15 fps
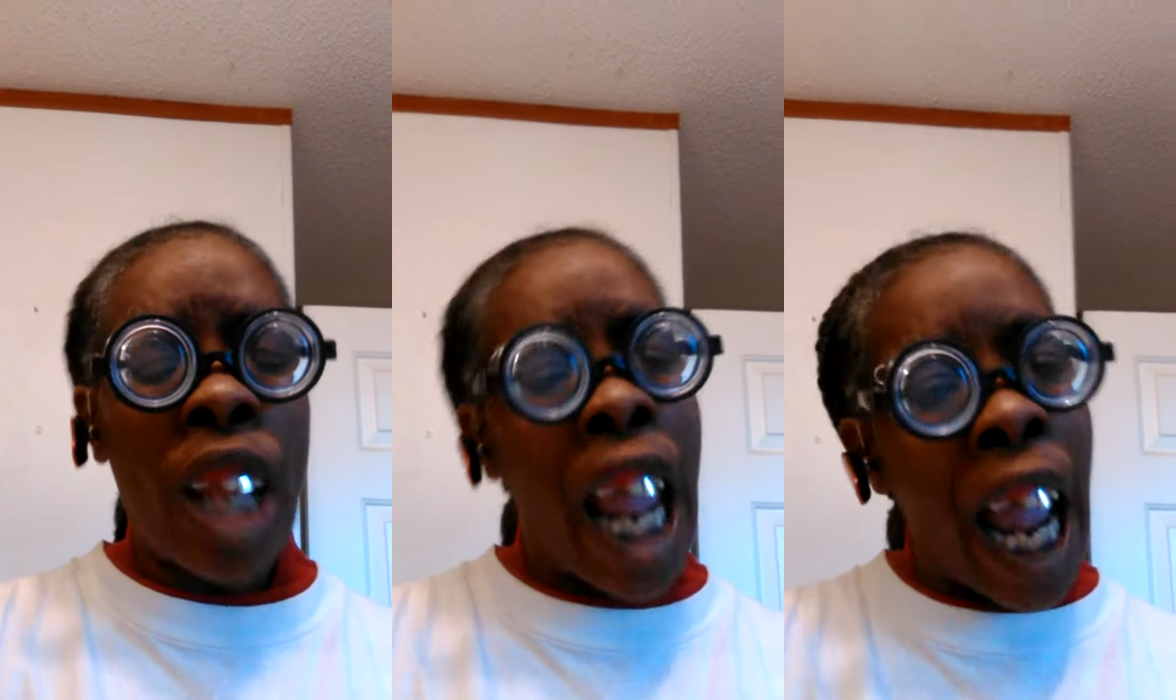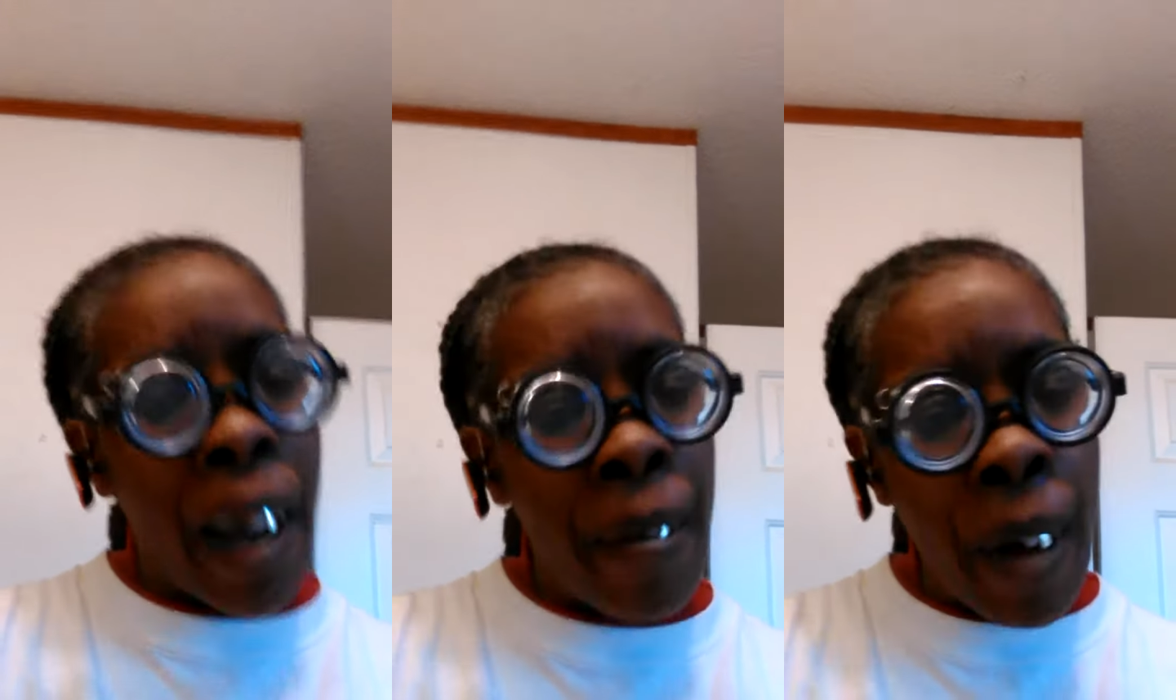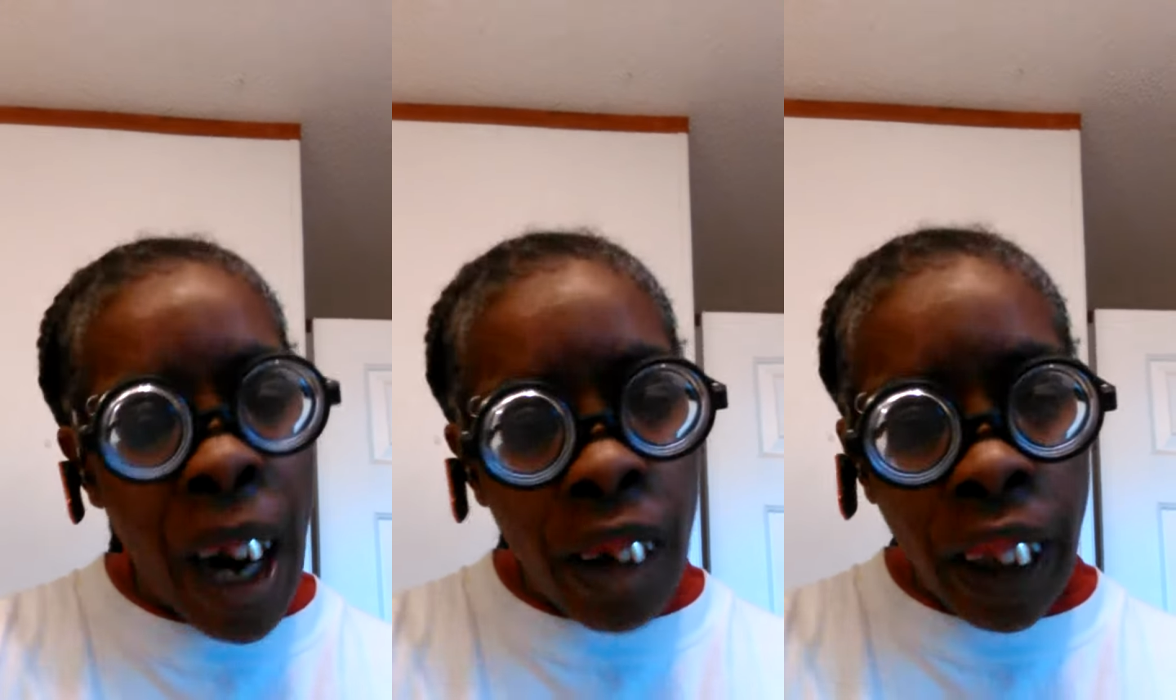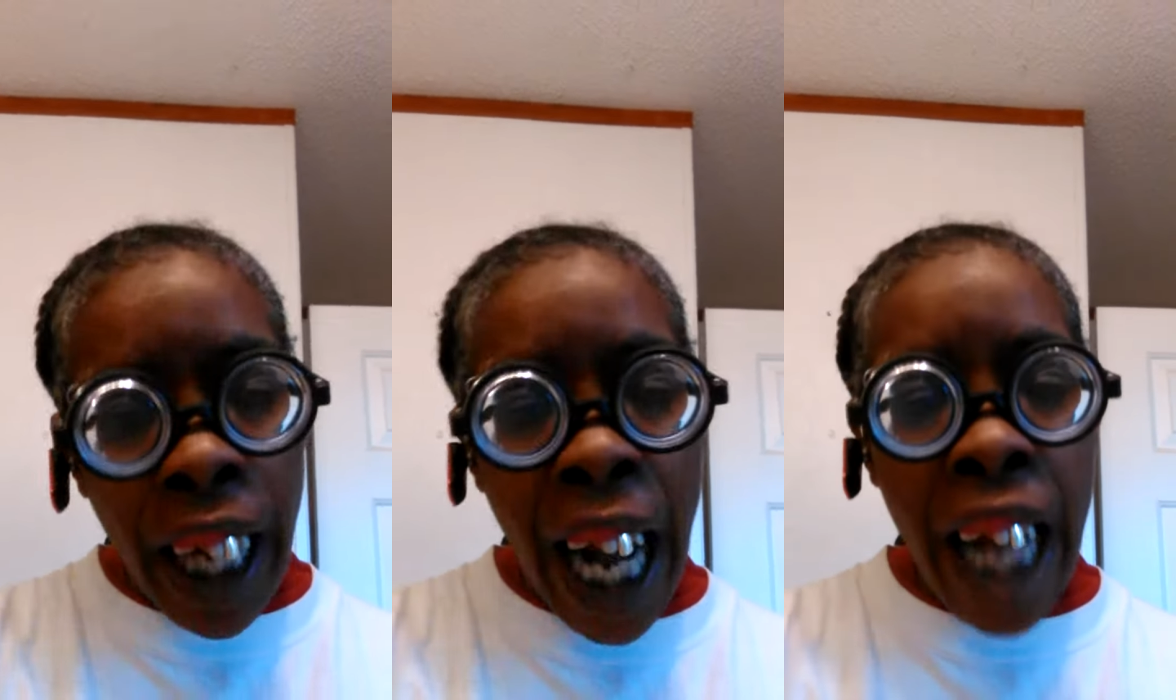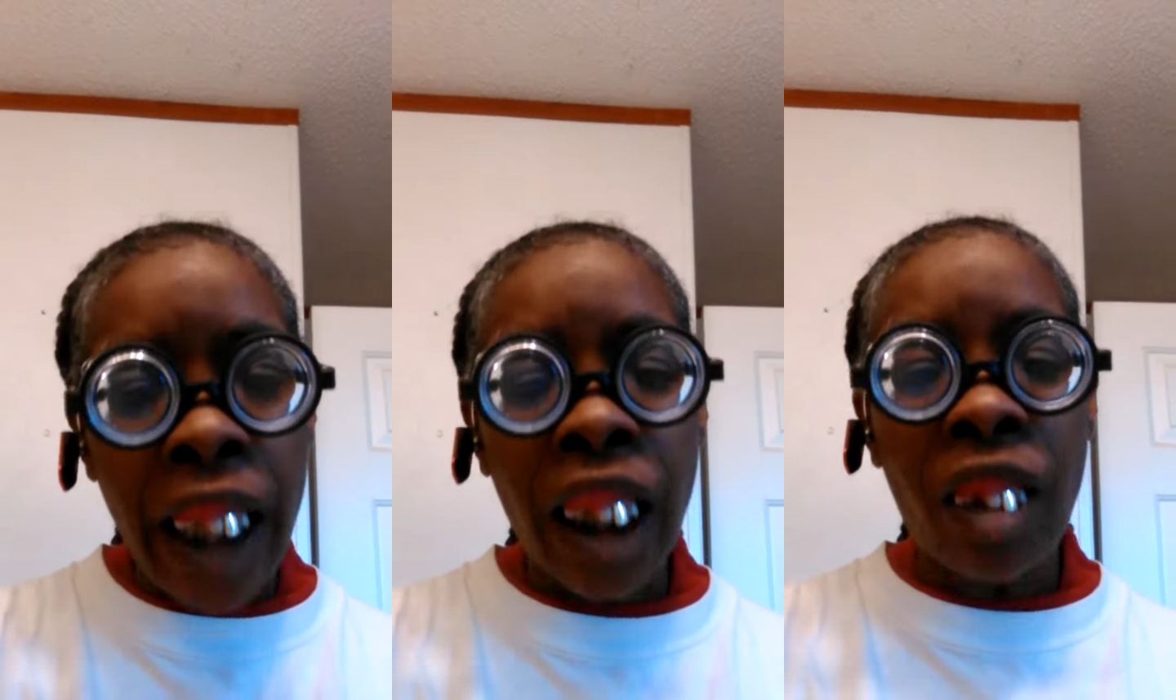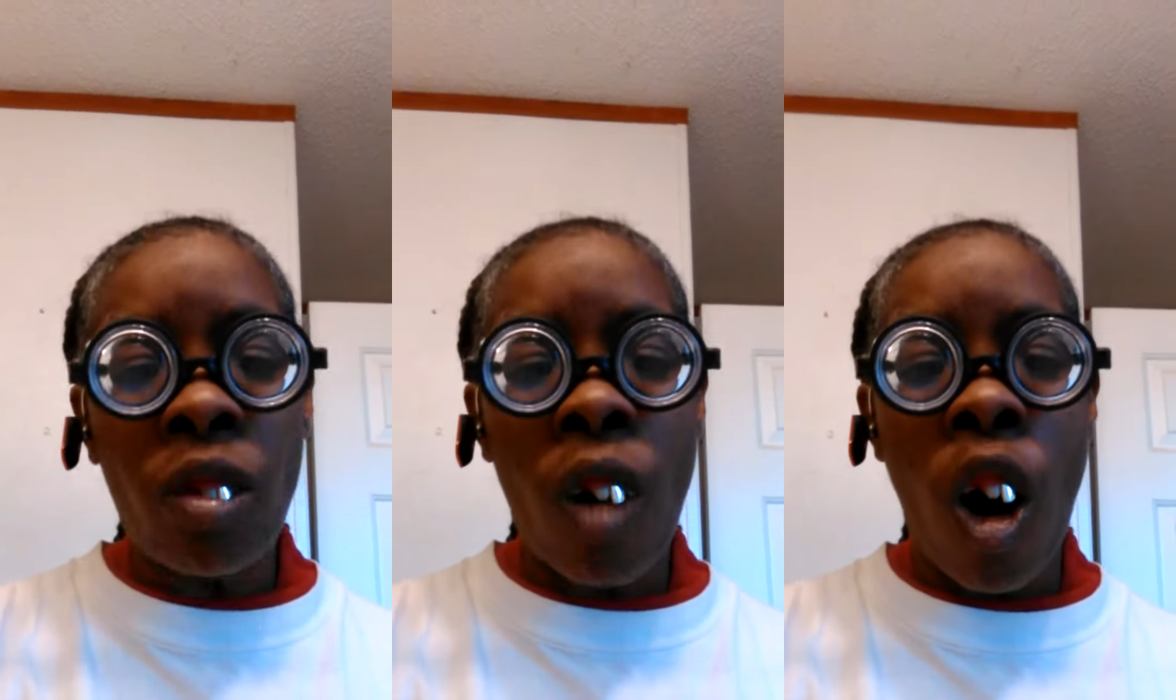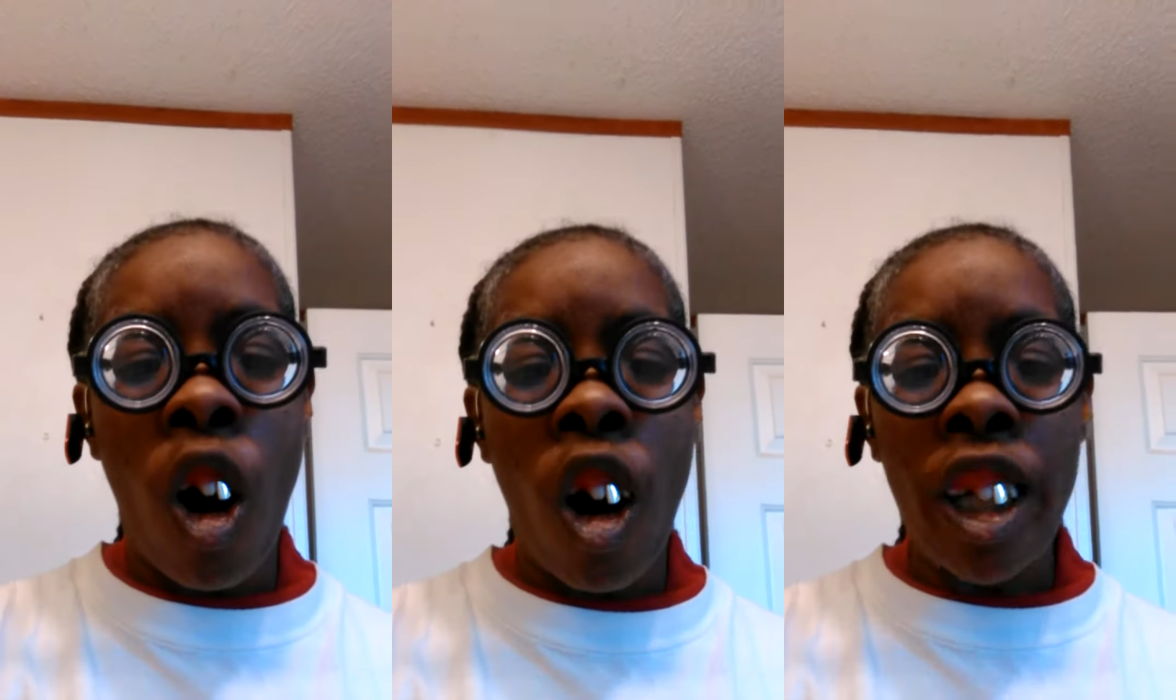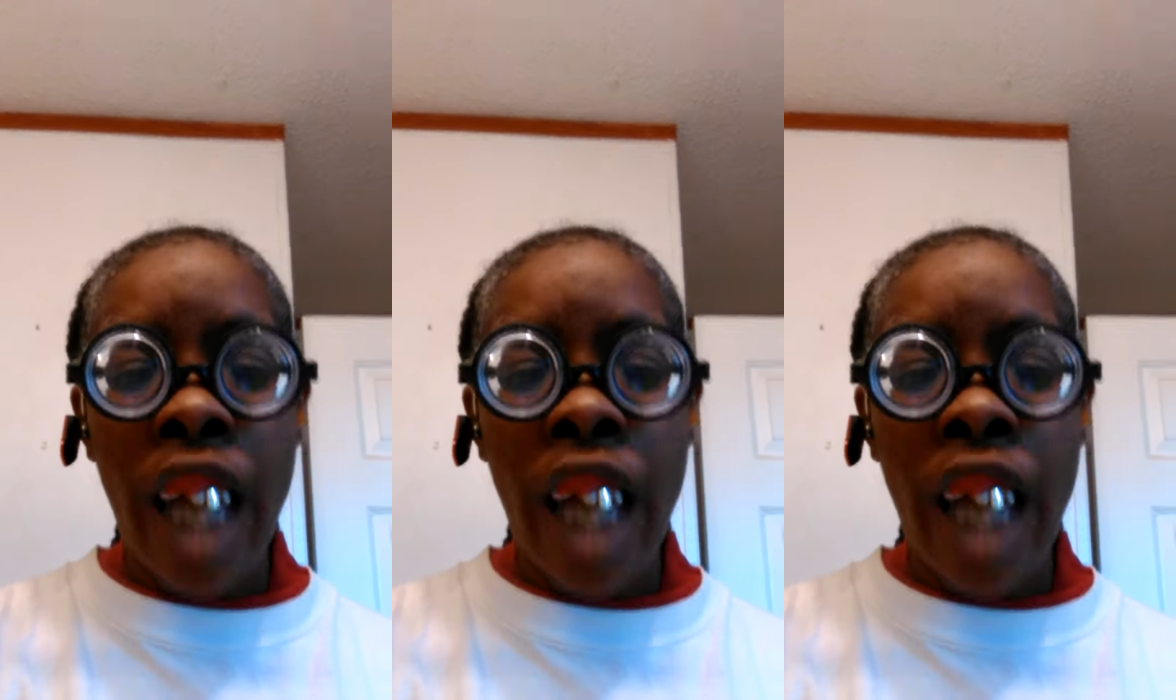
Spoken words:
How about Castrol?